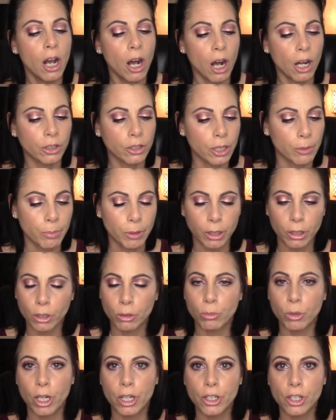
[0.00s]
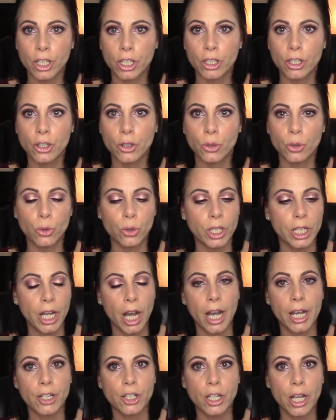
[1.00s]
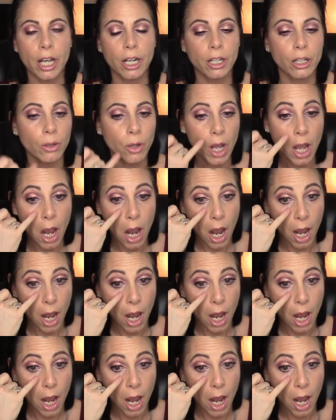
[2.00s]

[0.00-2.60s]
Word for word: I'll dip a little brush into the eyeshadow